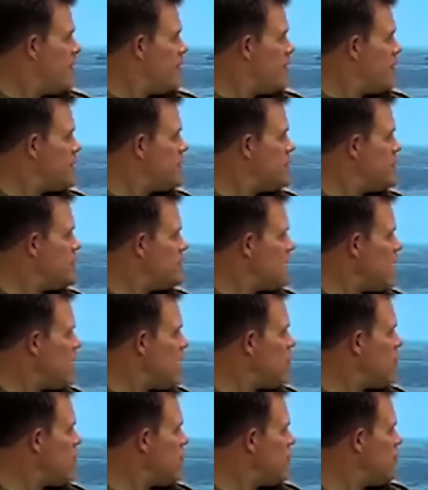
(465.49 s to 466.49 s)
This is
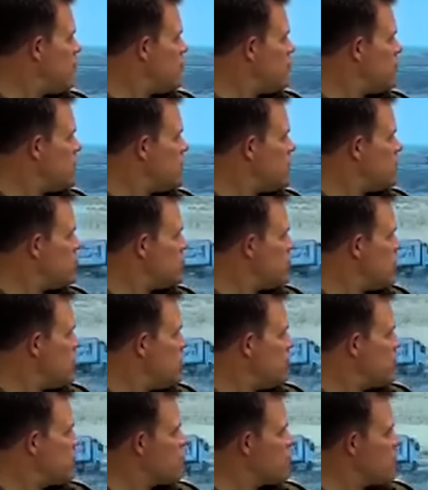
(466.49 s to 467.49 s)
aerial footage
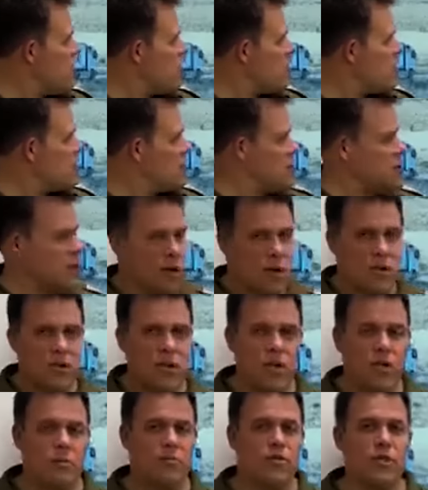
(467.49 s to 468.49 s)
of trucks on
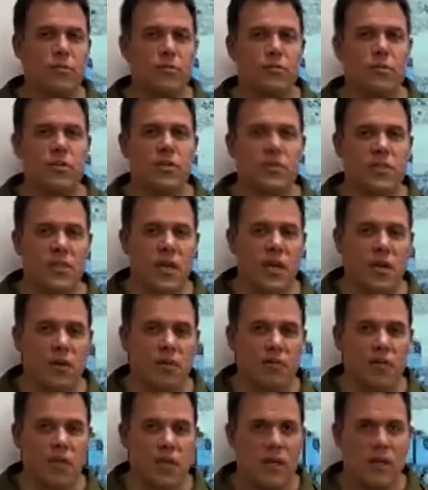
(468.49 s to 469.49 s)
the Egyptian side
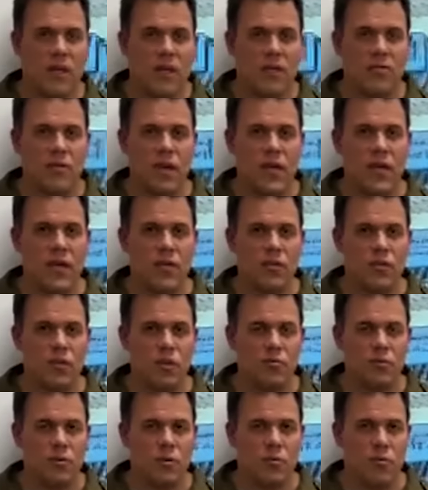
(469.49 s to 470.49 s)
of the
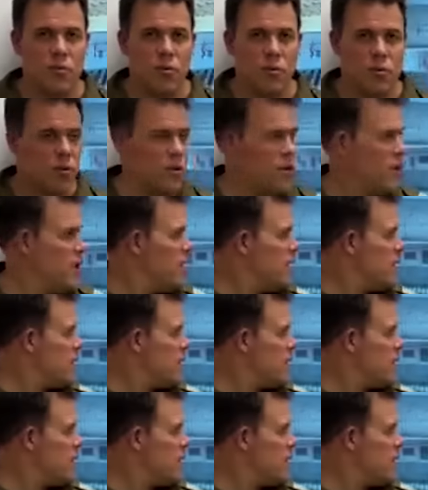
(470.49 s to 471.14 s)
Israeli-Egyptian border